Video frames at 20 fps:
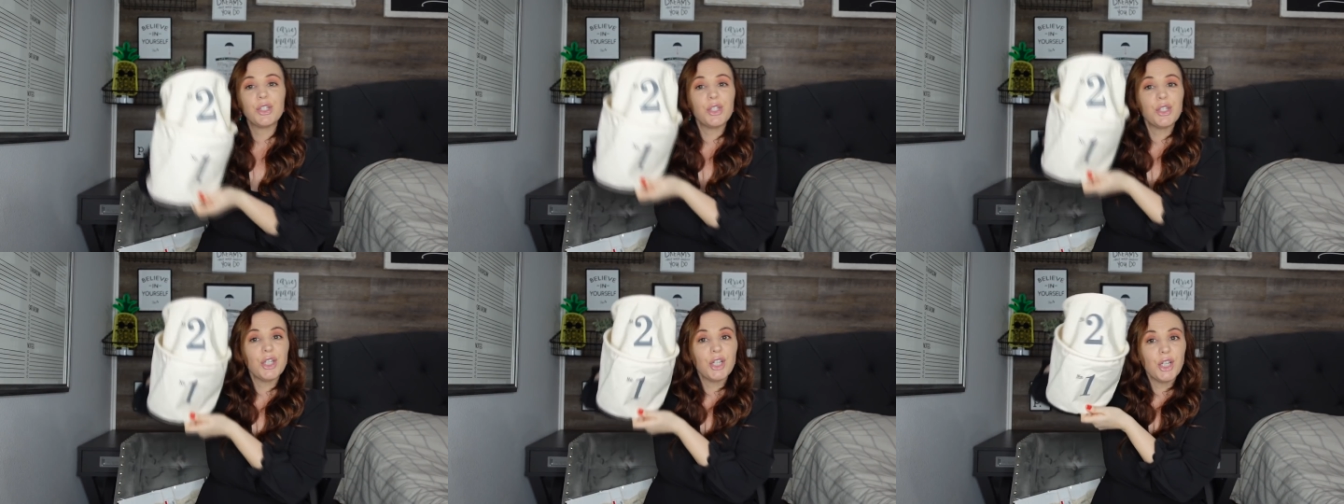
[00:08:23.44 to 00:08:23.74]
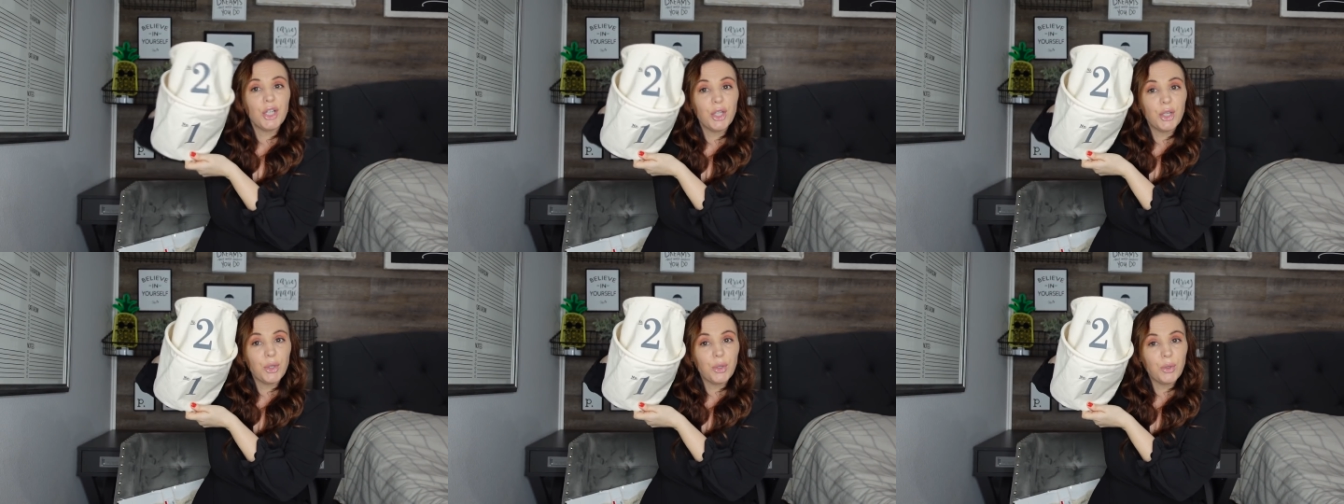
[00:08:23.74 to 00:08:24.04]

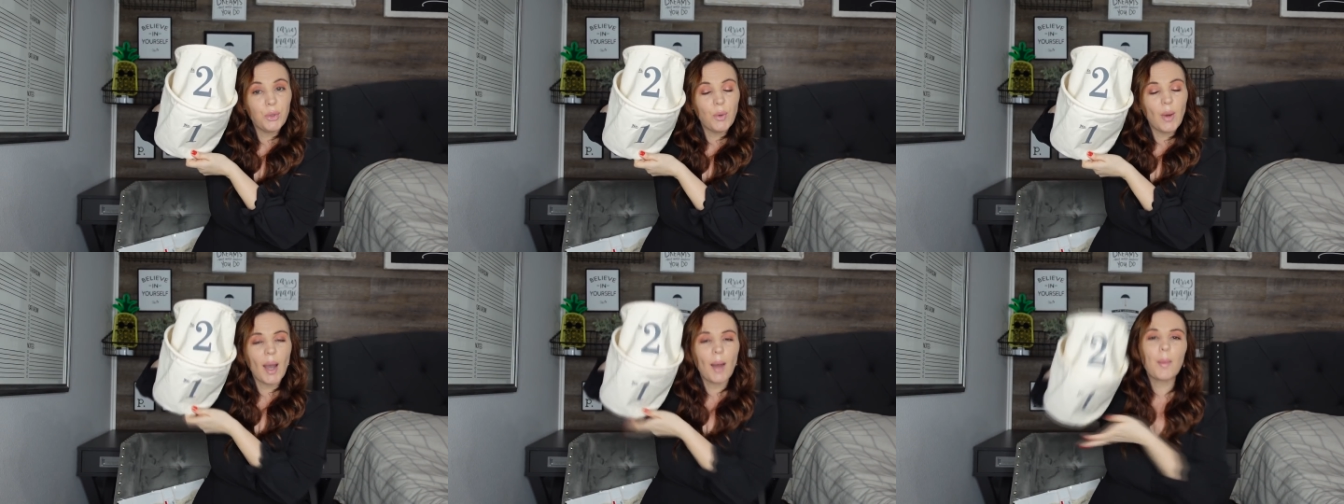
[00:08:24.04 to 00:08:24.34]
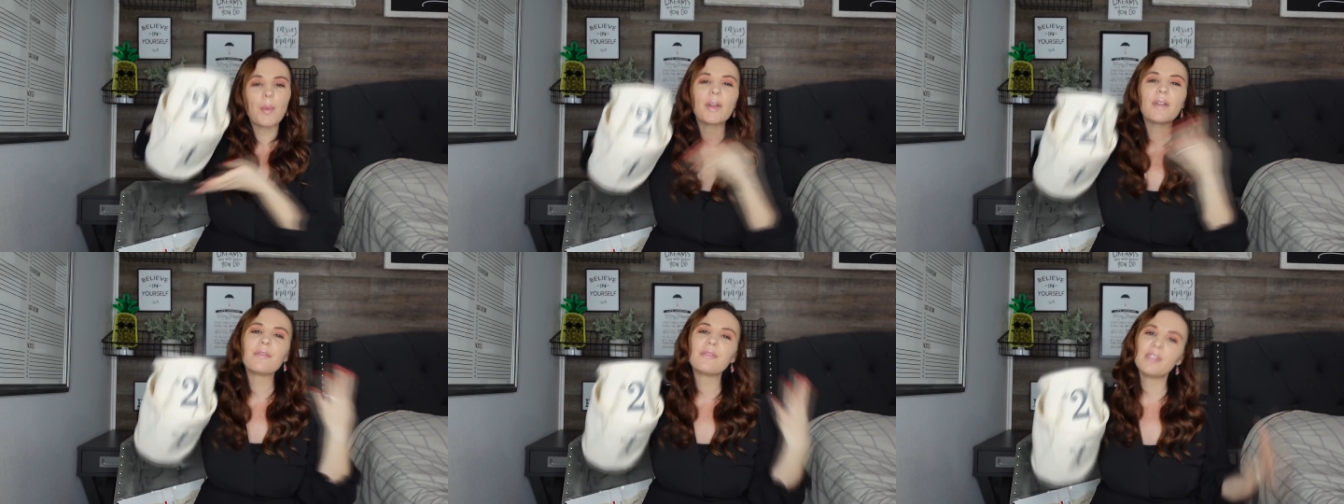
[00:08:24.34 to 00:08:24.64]
2.
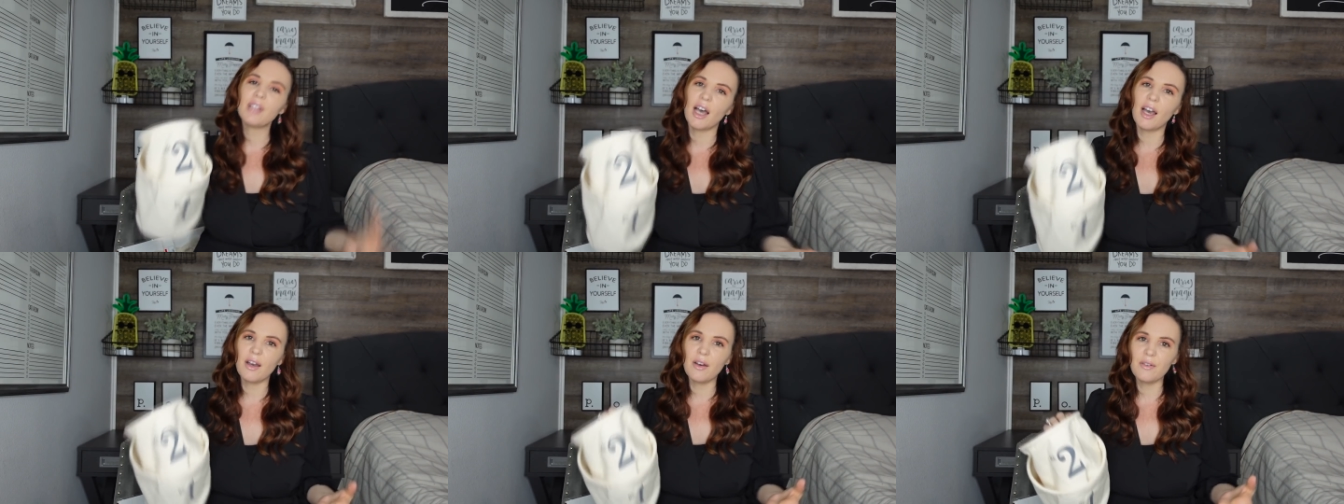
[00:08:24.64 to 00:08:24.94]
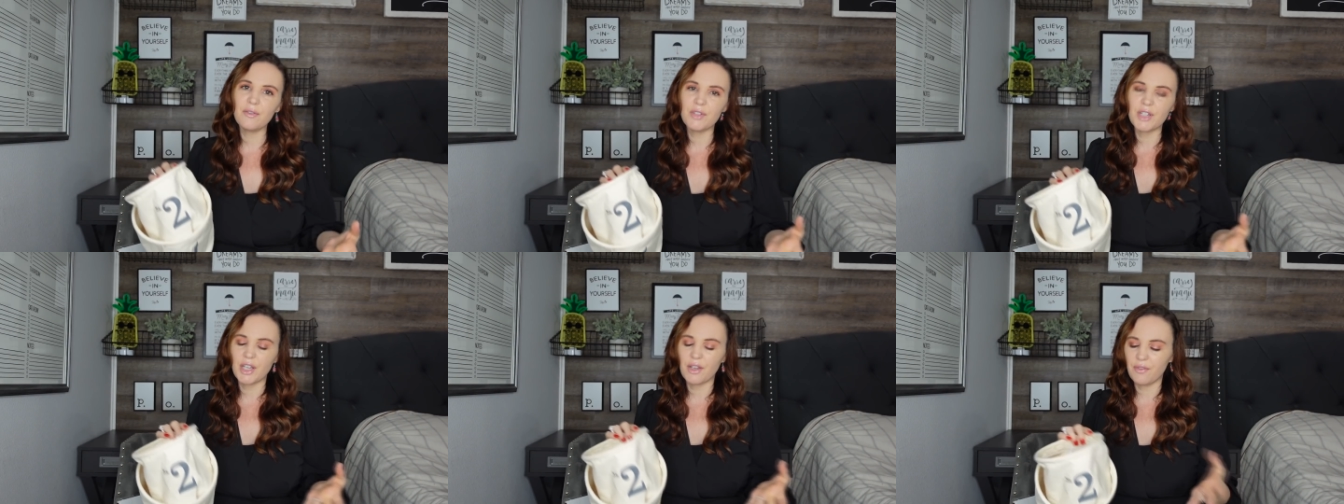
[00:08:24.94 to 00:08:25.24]
I would have
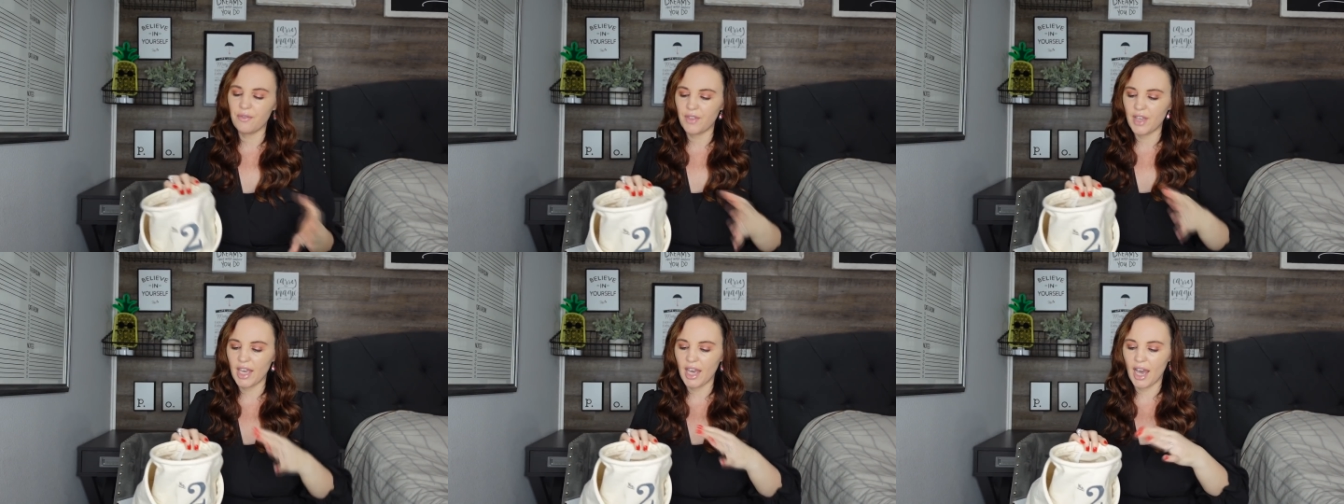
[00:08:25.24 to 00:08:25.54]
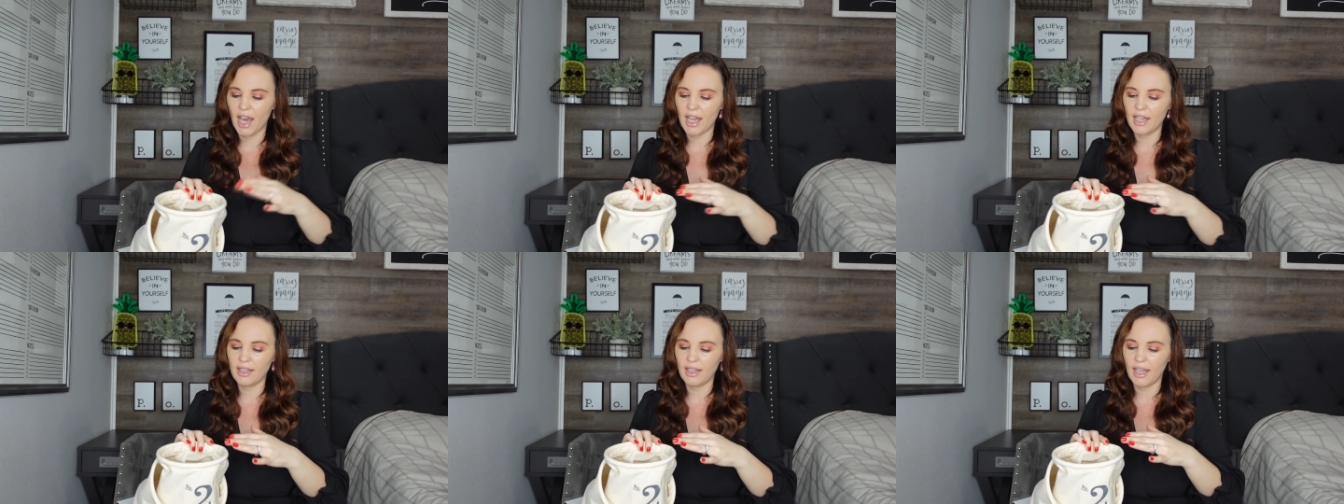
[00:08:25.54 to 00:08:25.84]
loved if they
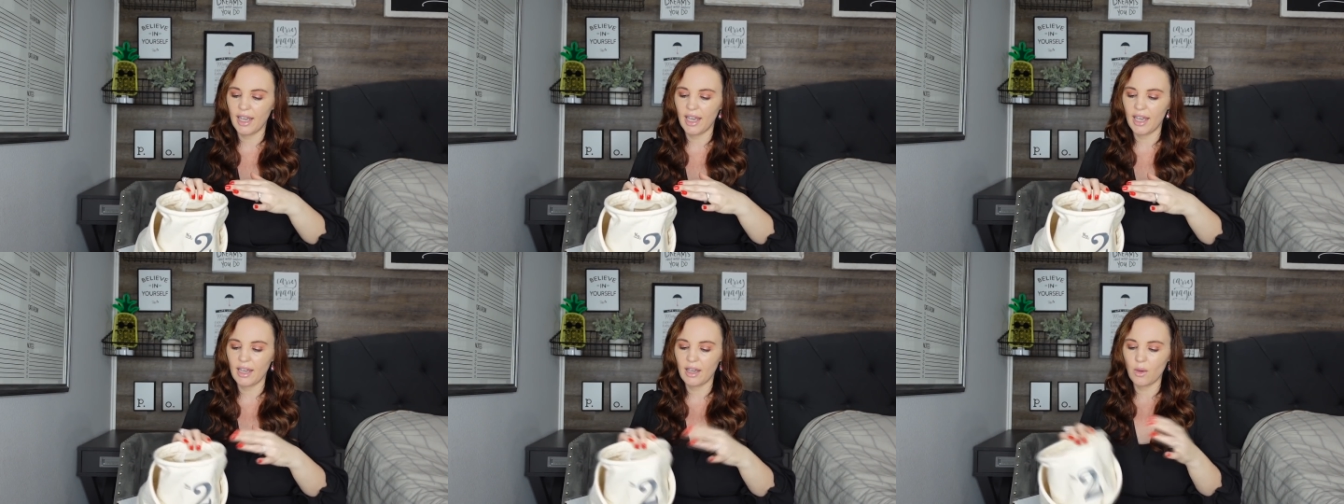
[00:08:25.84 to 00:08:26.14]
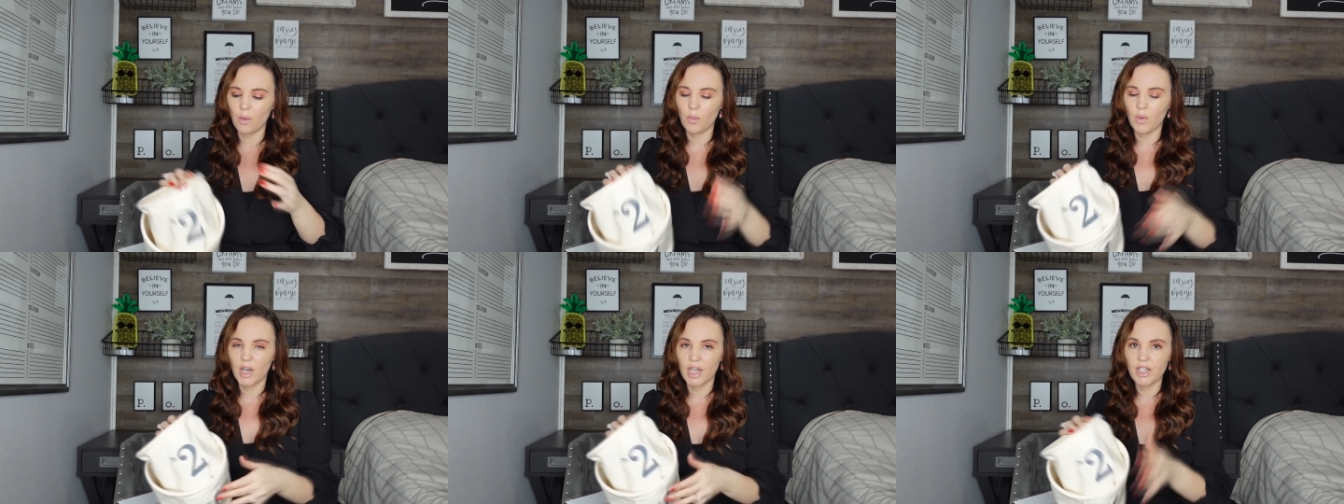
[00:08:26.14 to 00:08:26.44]
had
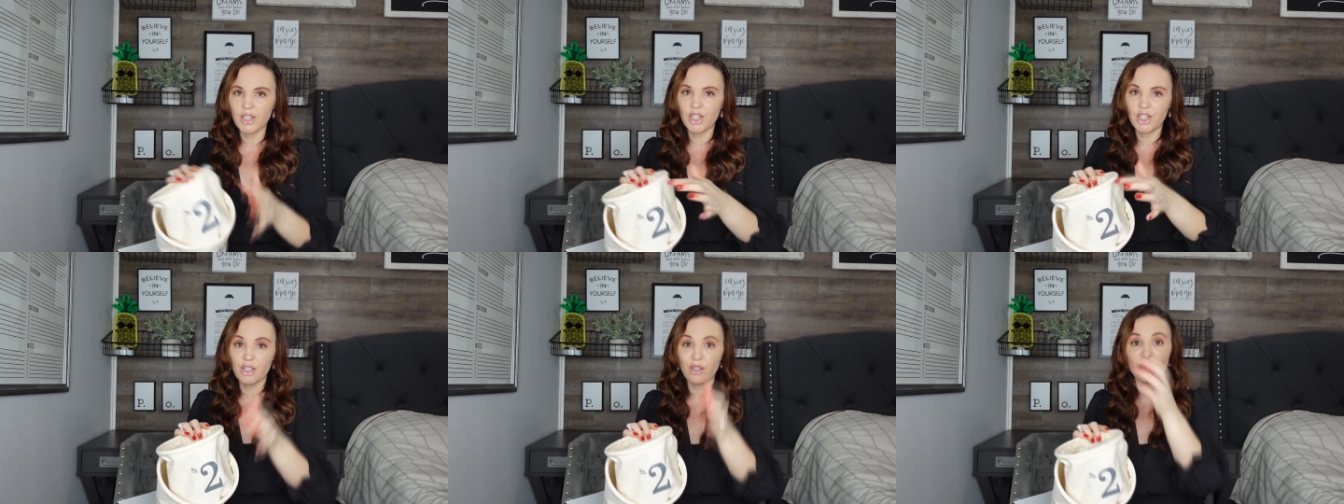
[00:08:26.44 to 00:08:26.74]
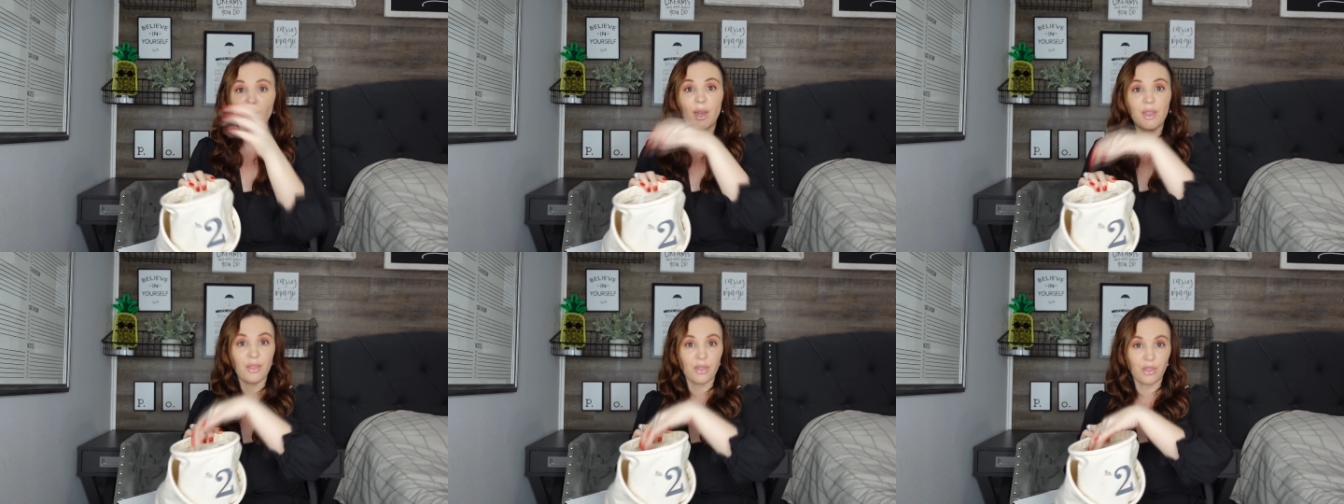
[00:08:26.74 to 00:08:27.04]
like 1,
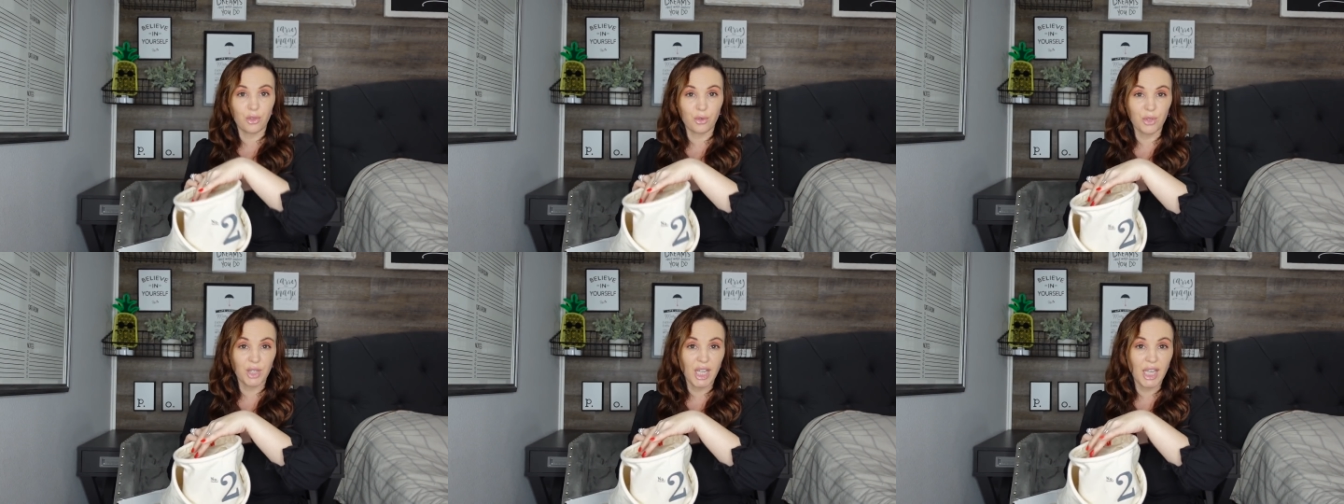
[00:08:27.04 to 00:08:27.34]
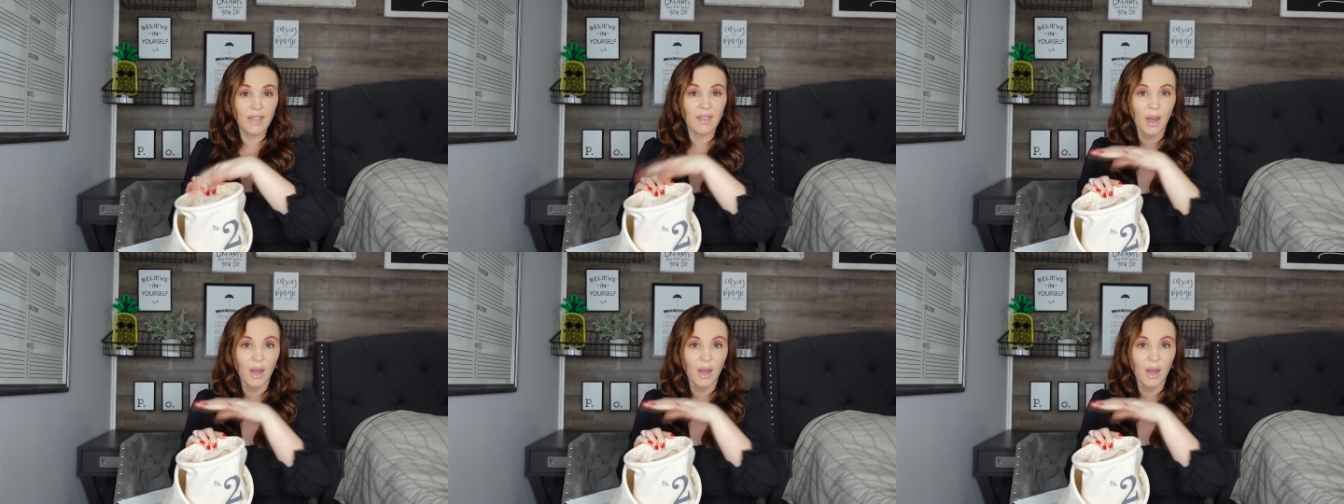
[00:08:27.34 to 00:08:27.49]
2, and 3.